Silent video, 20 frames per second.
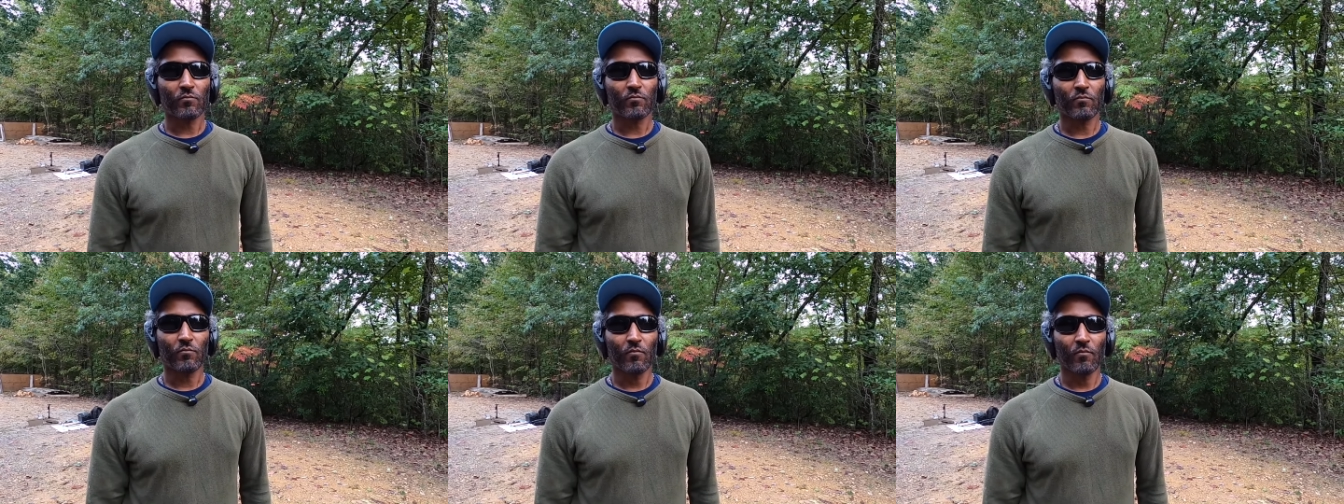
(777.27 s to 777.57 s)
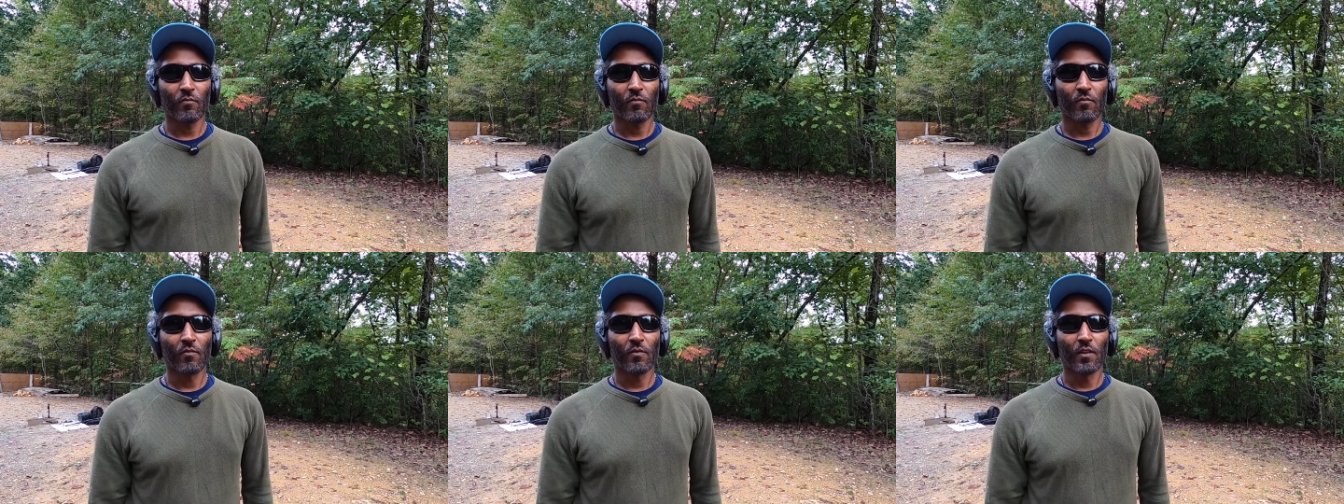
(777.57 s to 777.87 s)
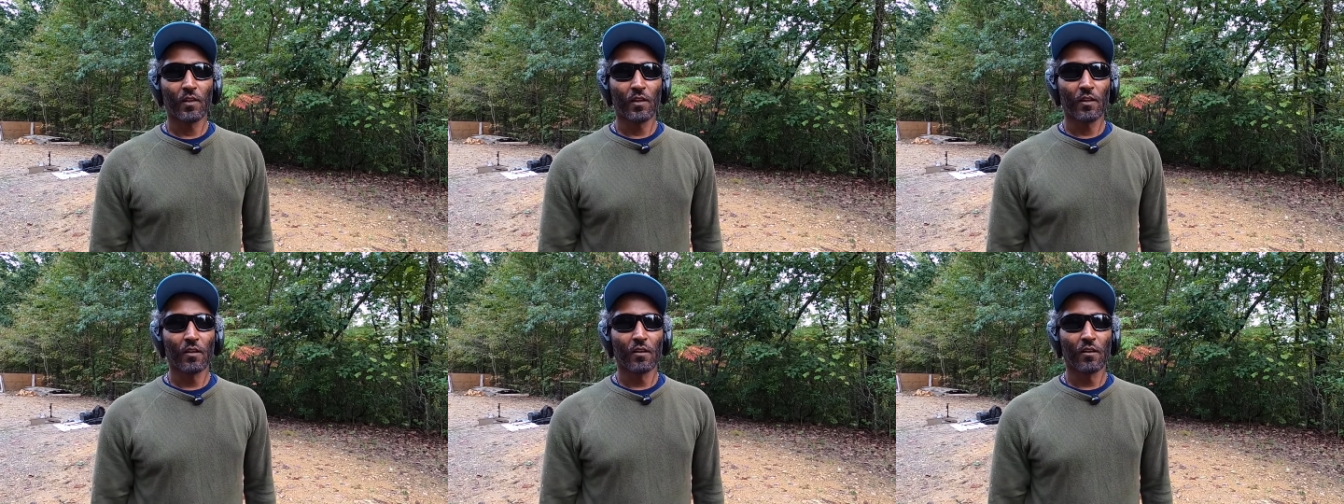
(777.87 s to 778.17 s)
guys, so
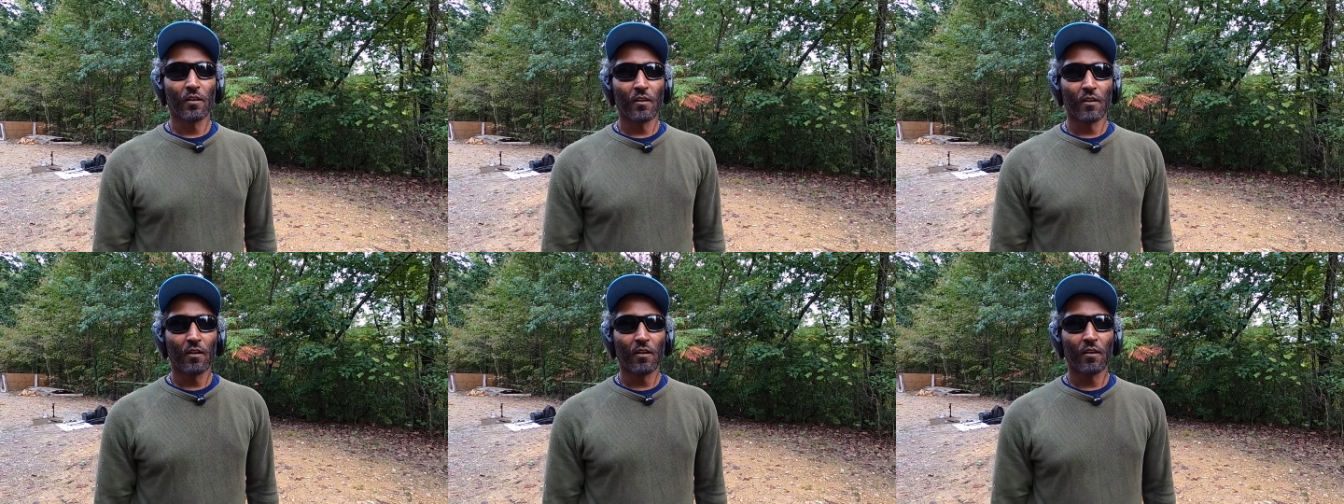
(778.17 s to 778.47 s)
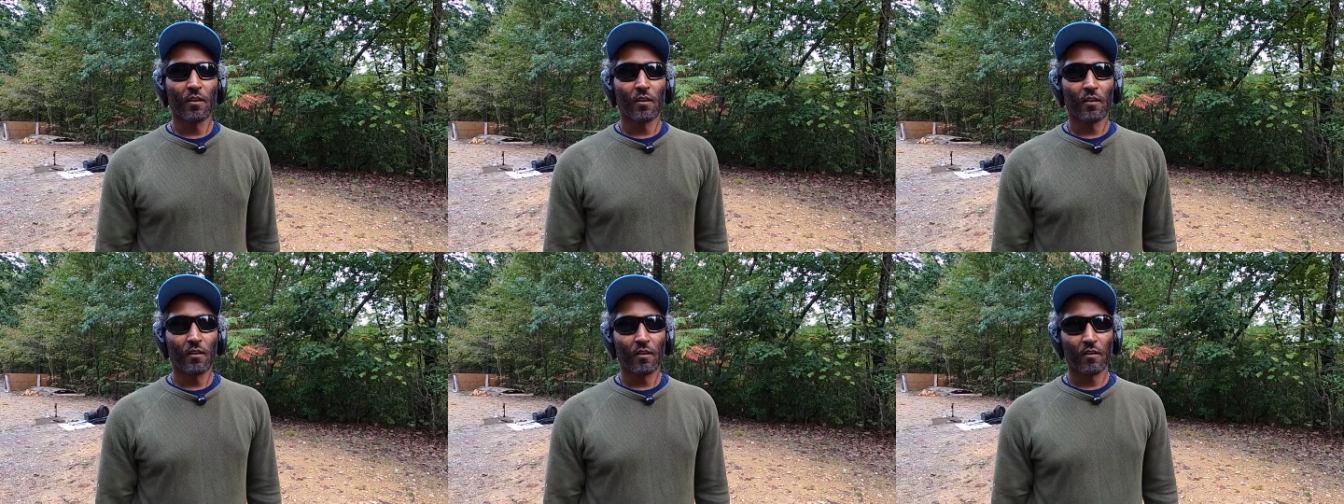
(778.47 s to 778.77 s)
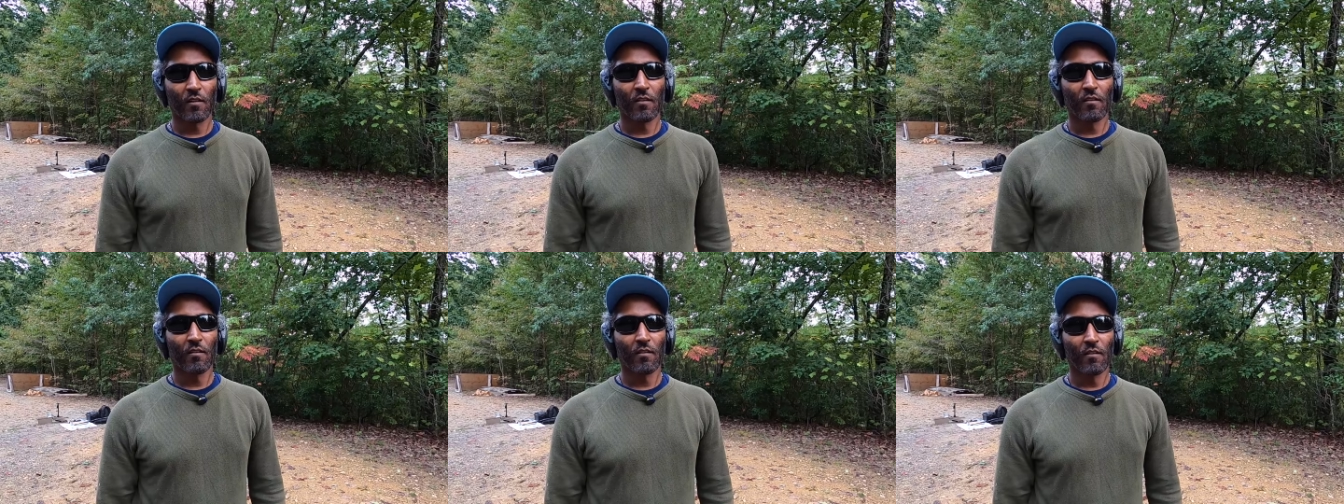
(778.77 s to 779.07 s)
this thing is
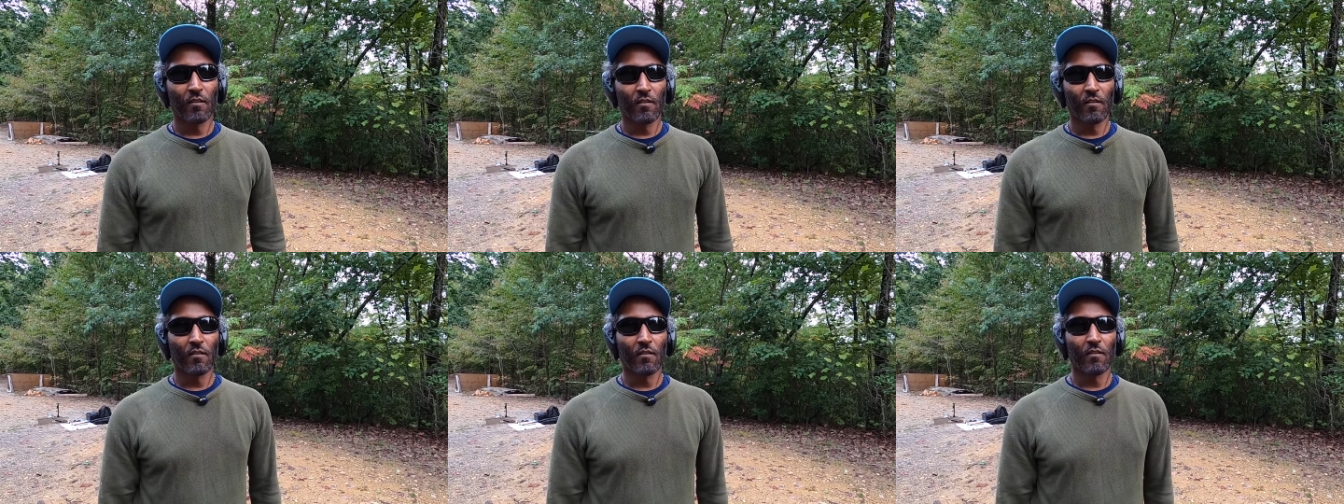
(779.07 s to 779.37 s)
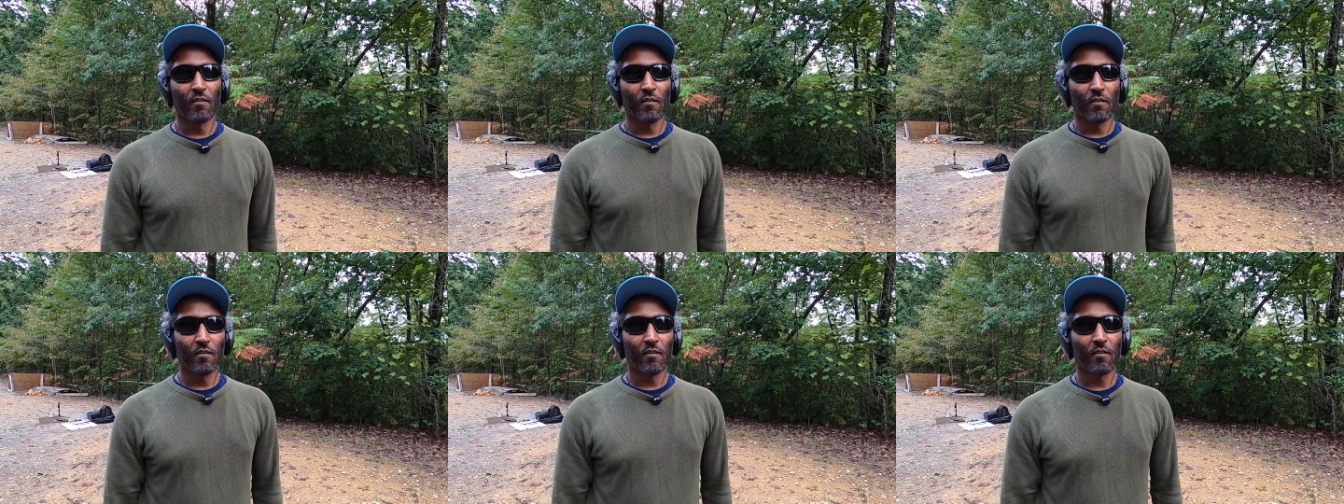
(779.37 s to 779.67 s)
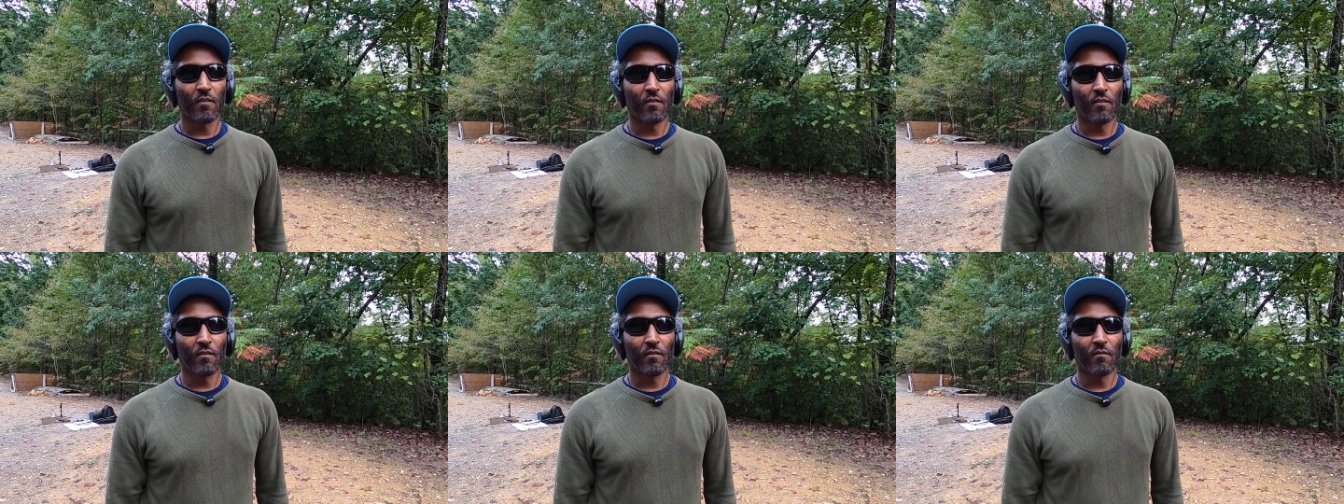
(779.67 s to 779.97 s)
really, really nice. It's
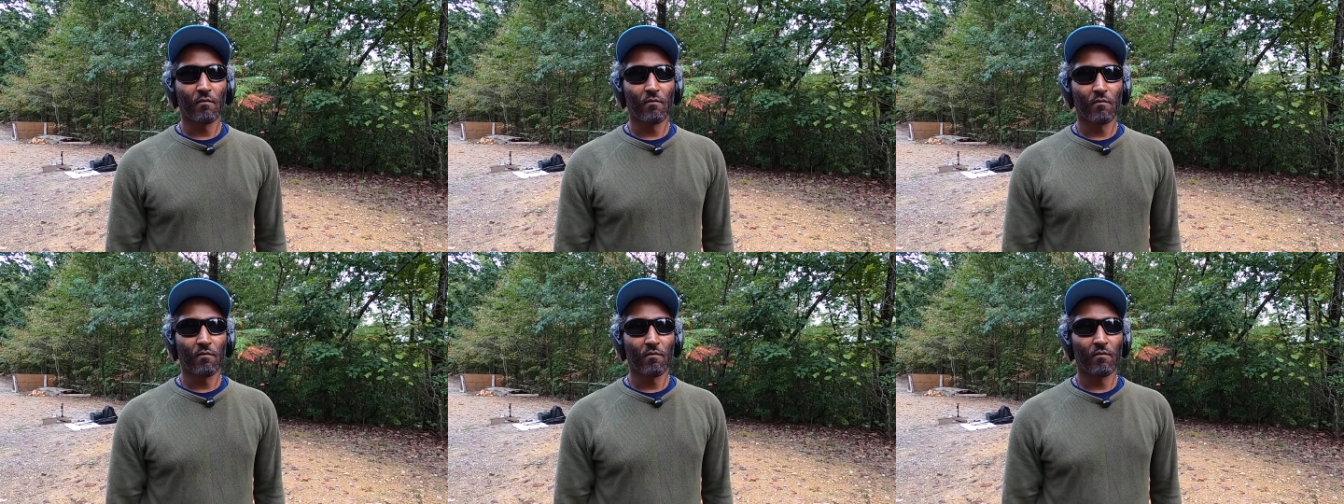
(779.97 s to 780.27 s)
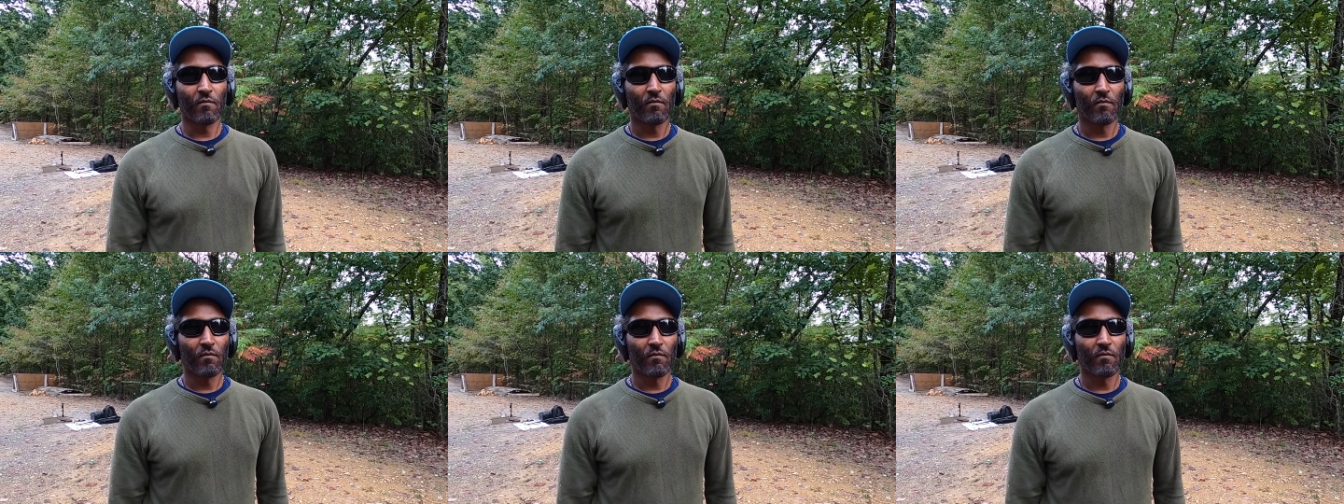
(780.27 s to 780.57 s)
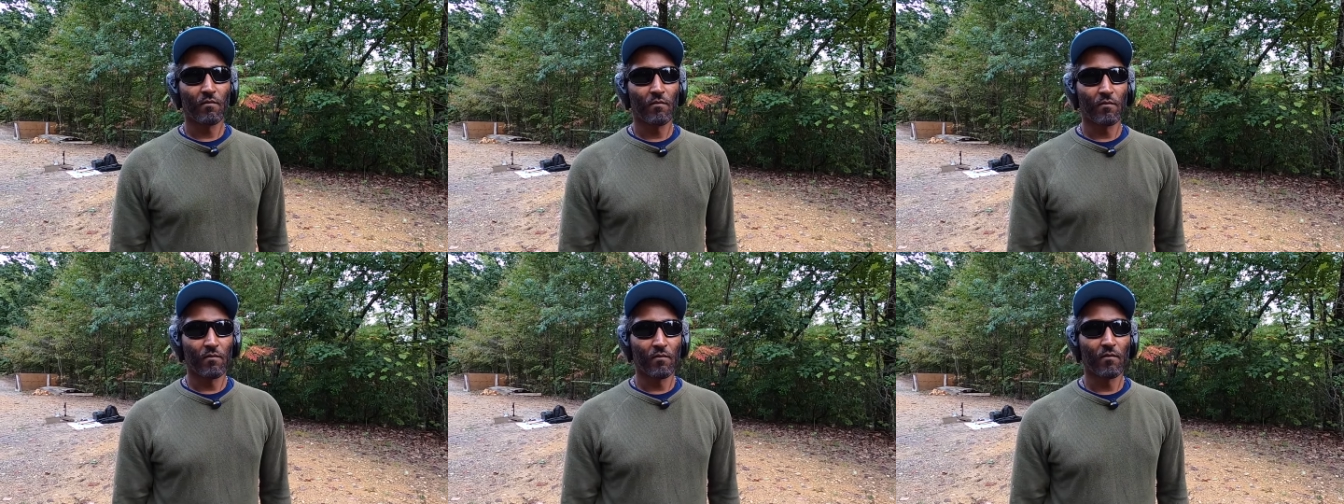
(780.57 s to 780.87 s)
kind of surprising me, to
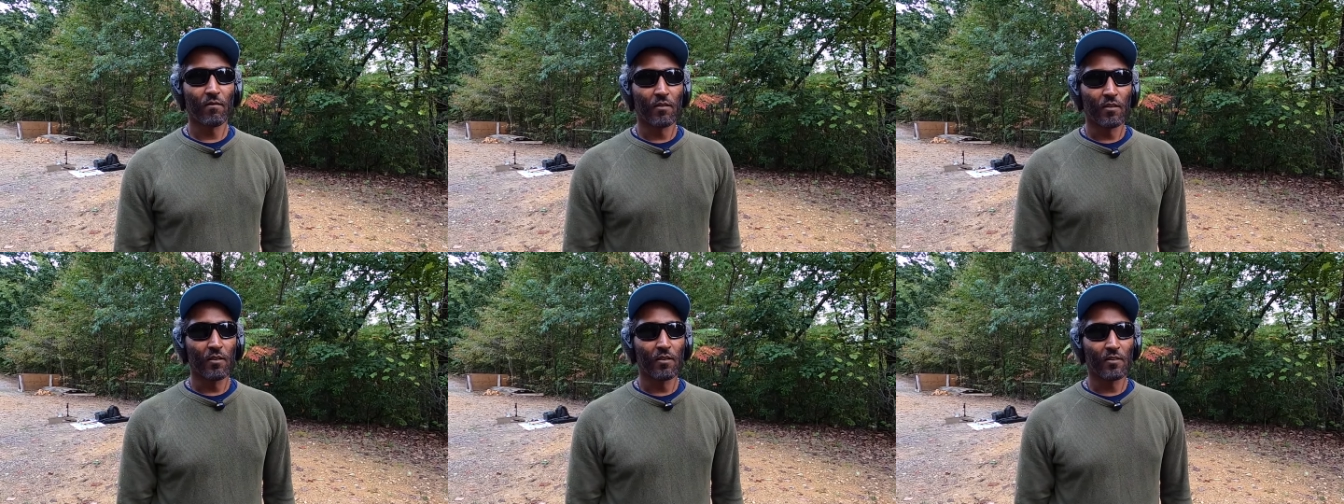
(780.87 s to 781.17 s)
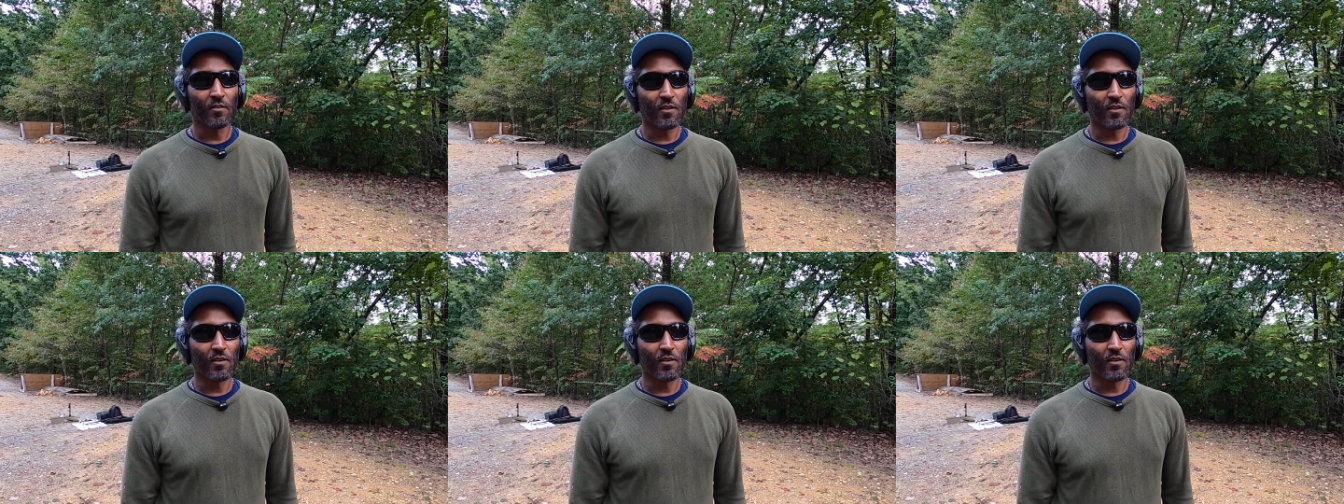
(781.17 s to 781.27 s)
be honest.